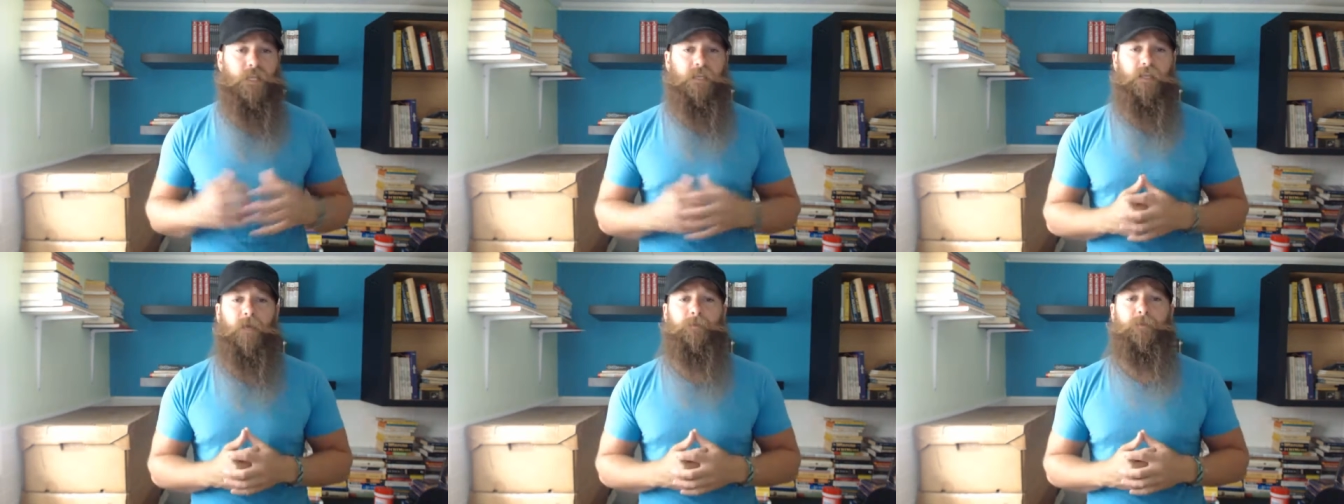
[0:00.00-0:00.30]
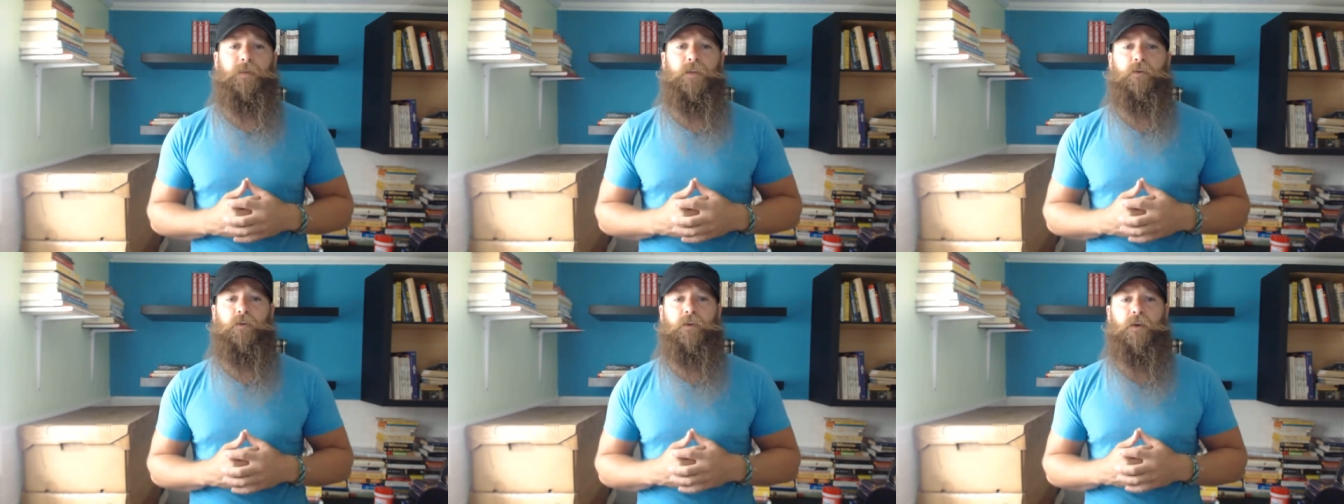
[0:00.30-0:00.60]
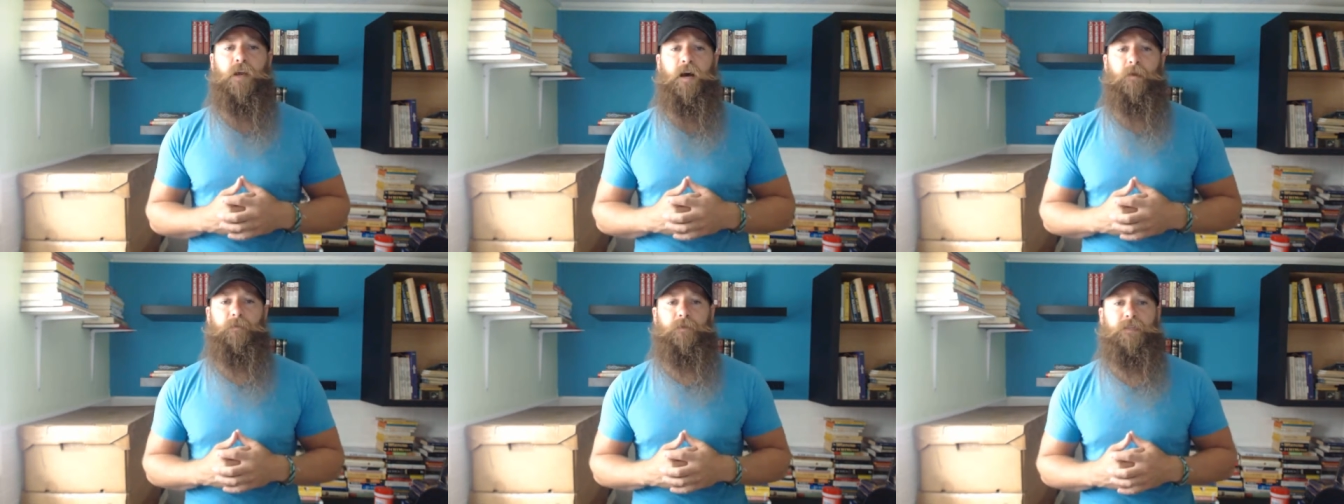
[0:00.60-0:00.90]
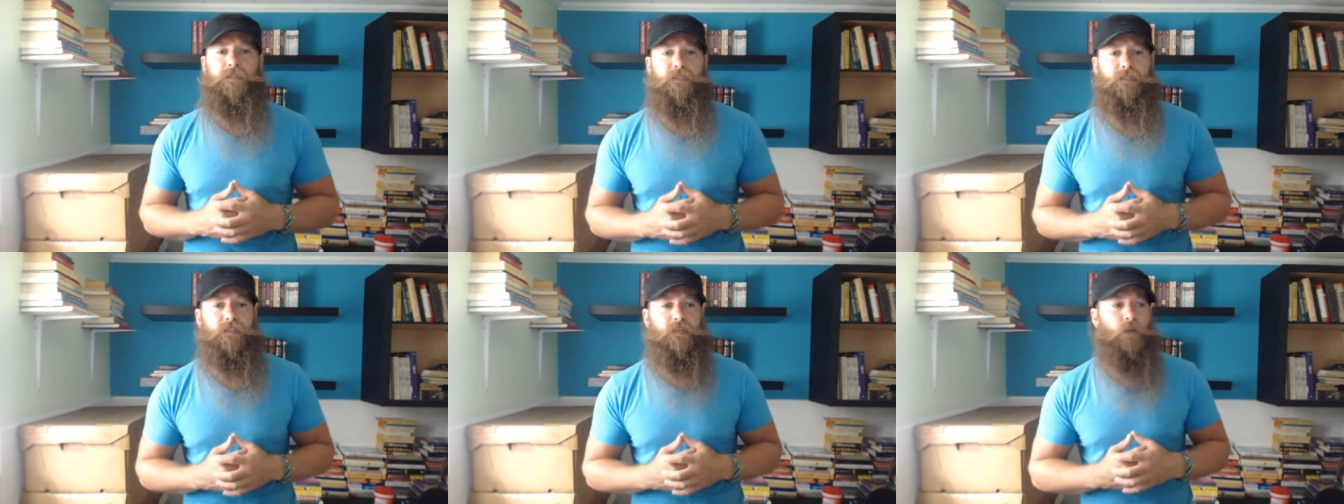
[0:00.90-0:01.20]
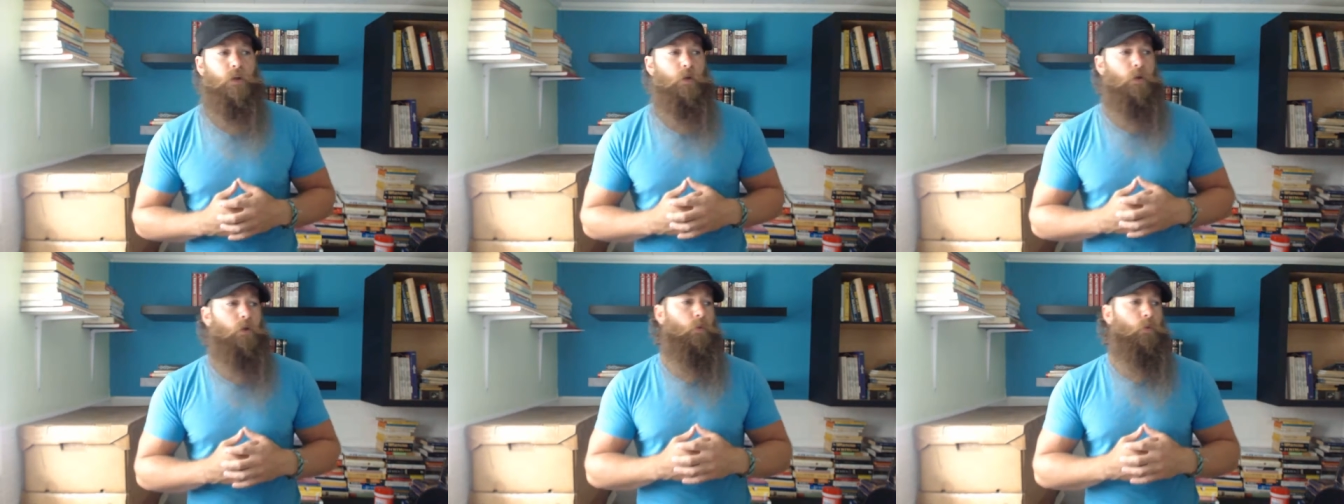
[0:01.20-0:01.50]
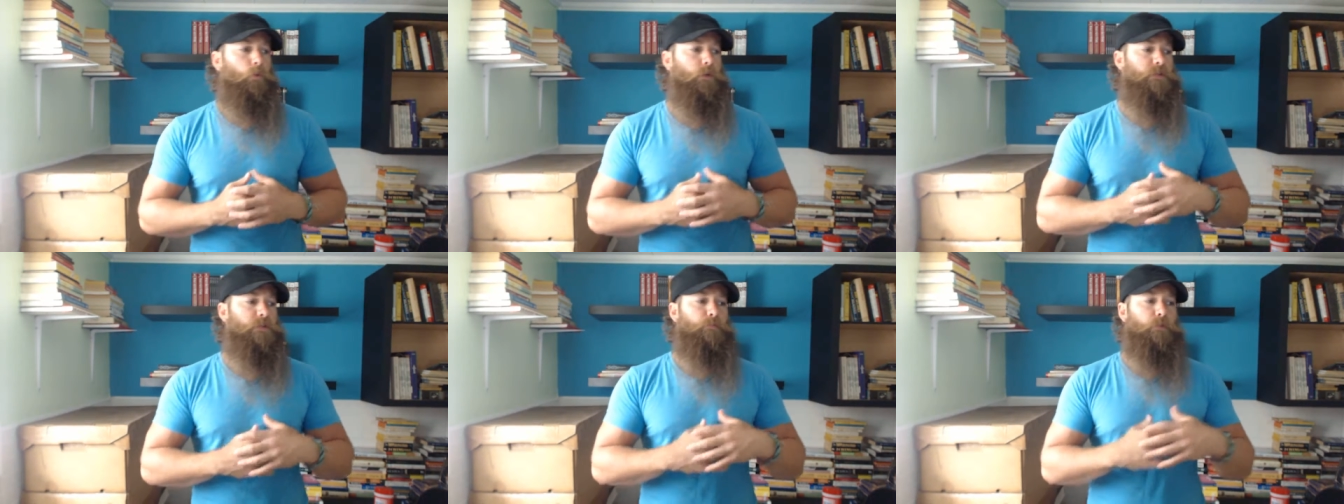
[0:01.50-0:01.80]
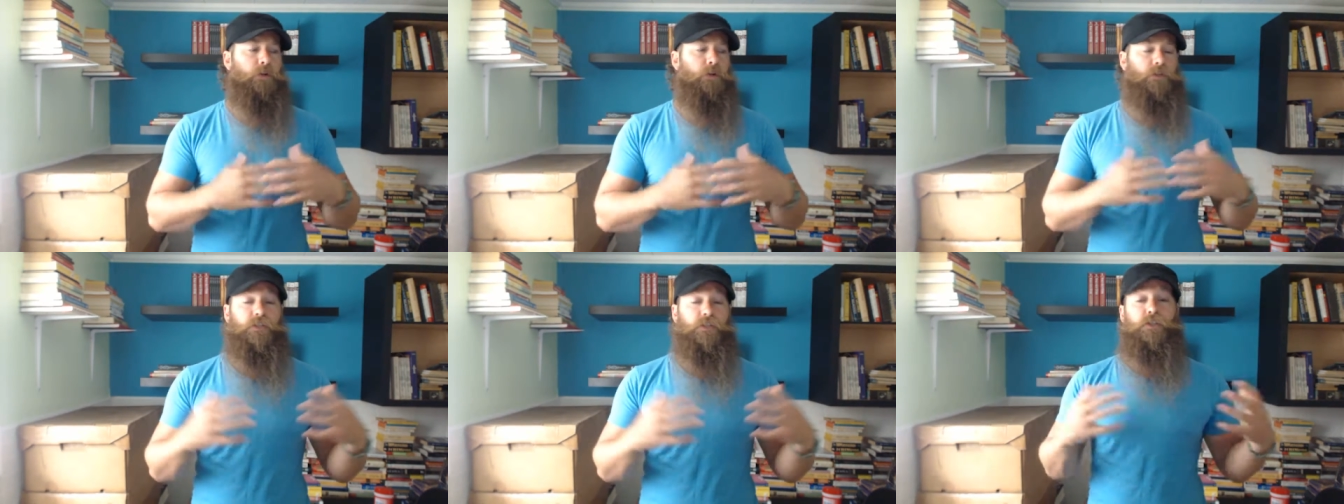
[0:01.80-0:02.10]
Let me know your comments. Which
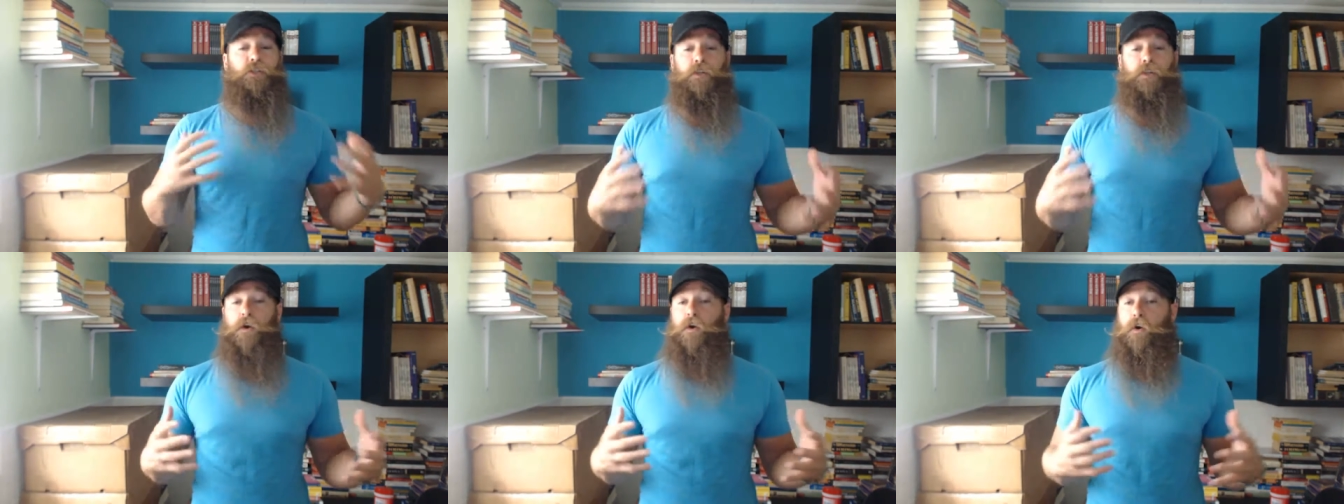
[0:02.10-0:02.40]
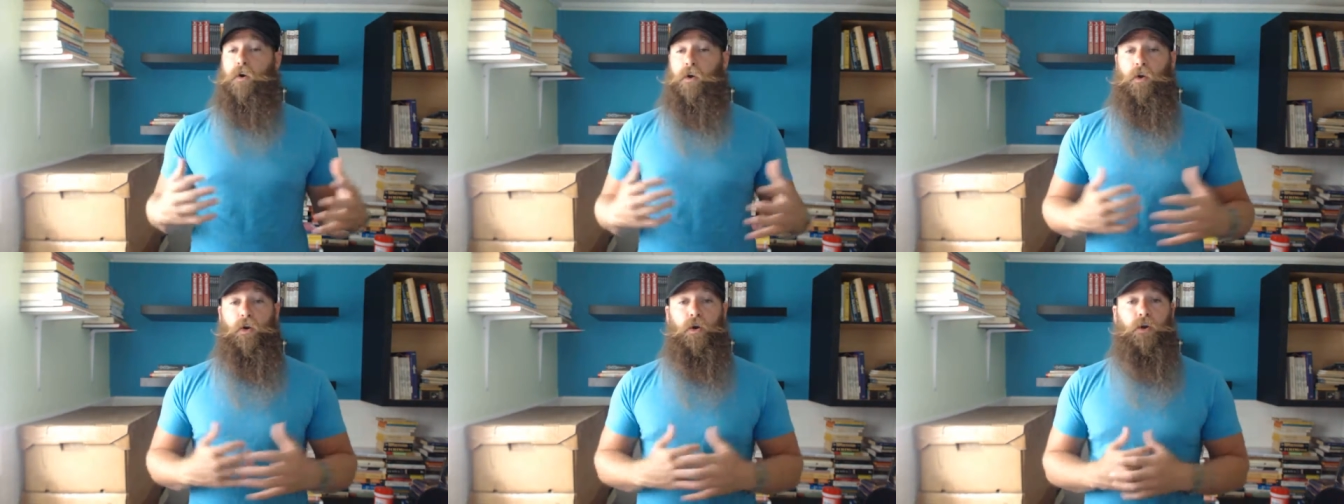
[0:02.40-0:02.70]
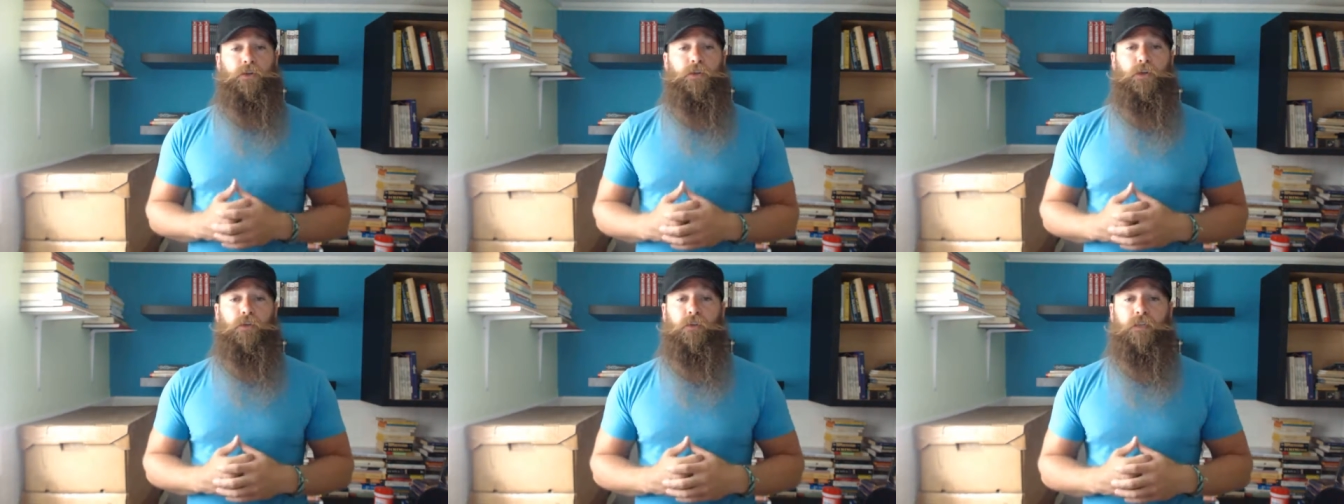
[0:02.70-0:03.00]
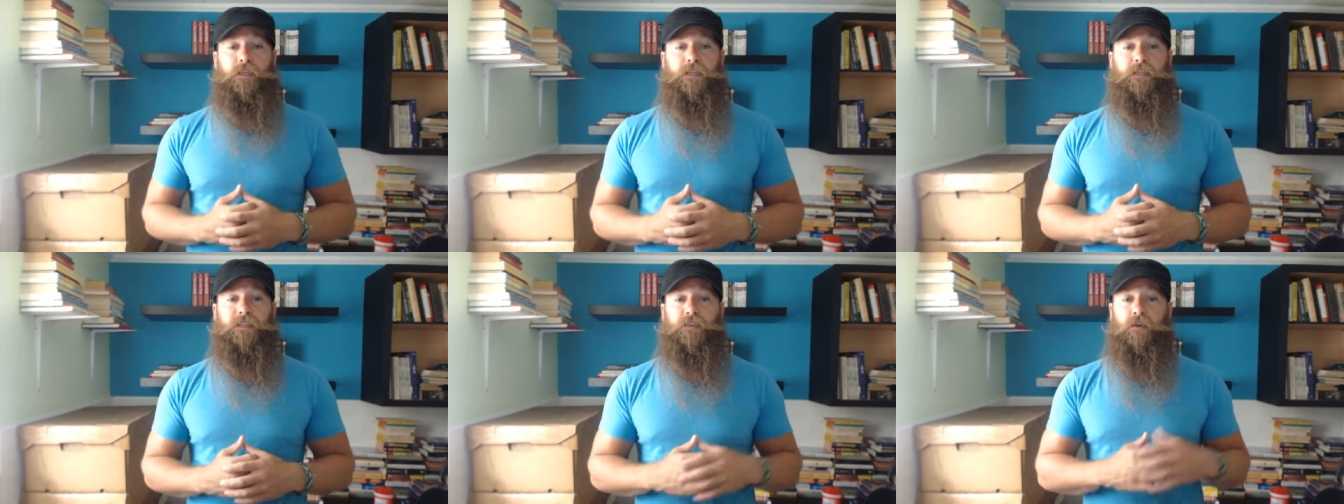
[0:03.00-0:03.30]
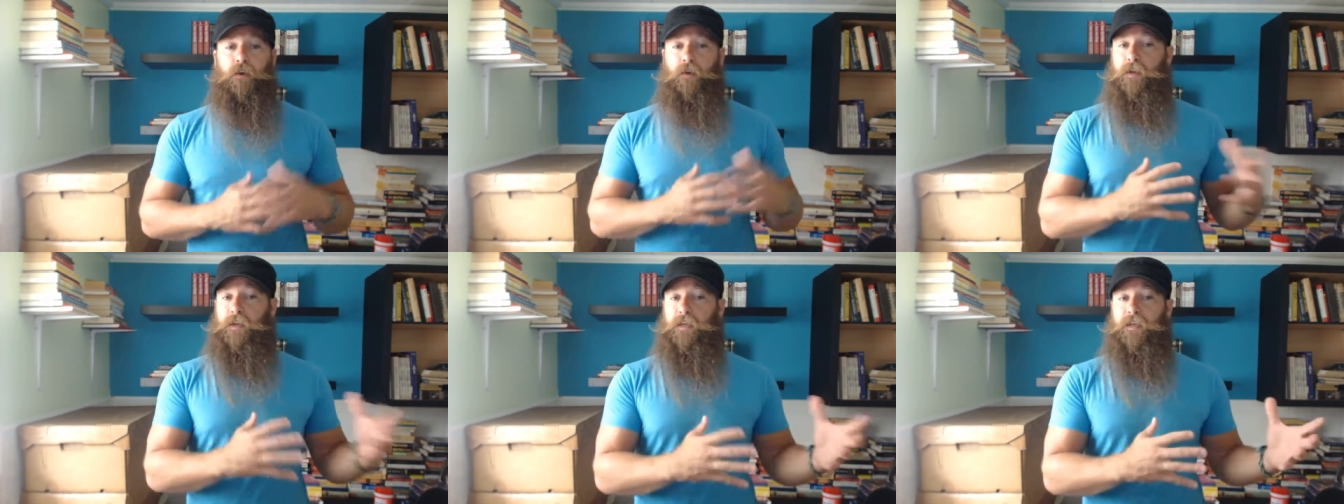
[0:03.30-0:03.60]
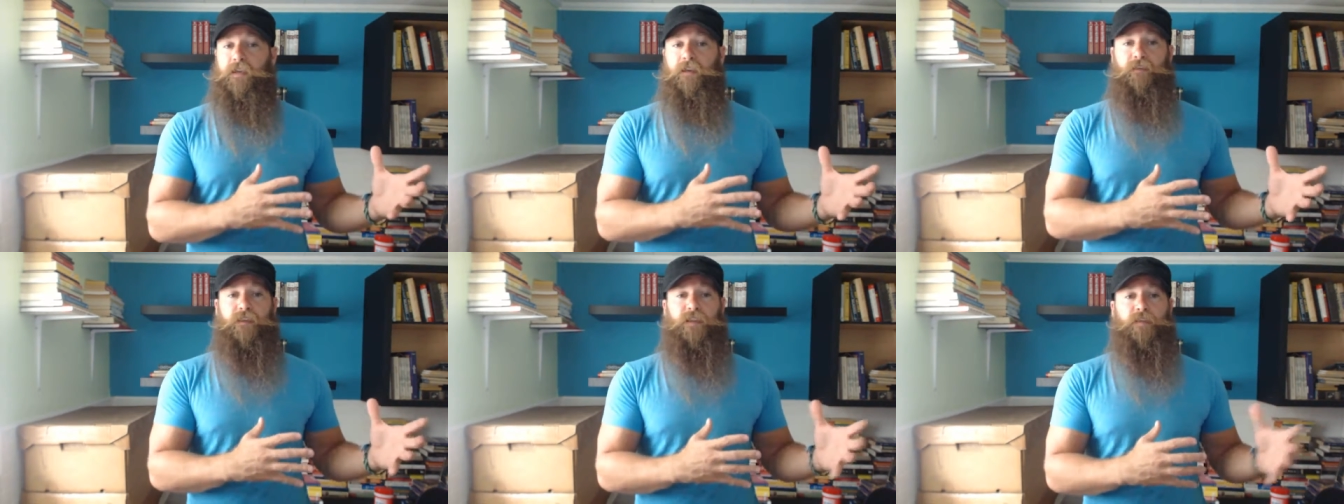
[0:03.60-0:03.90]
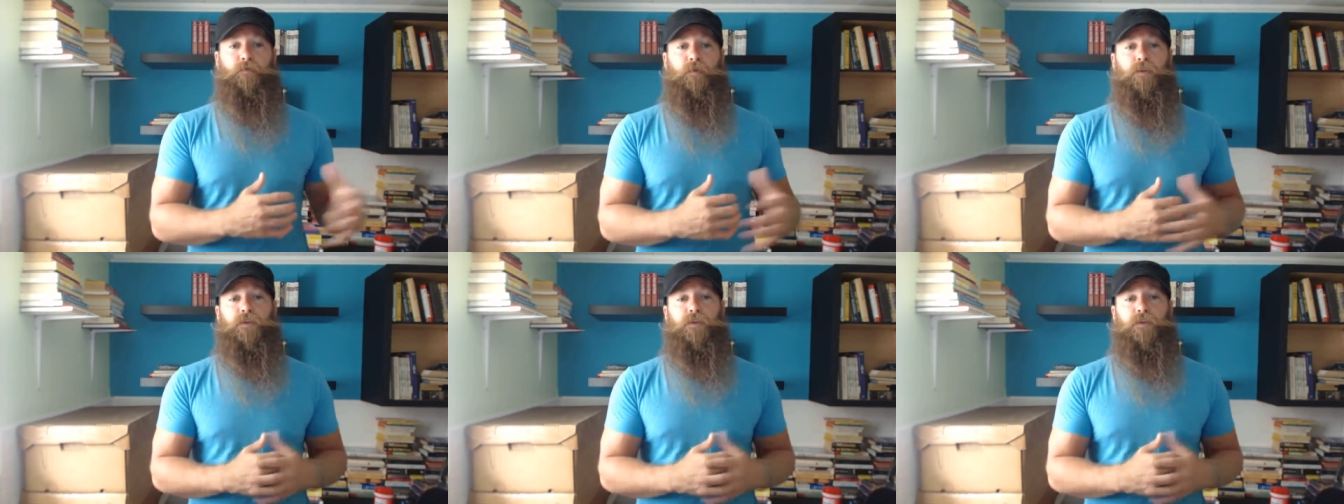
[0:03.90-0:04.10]
books are on your list? Are any of these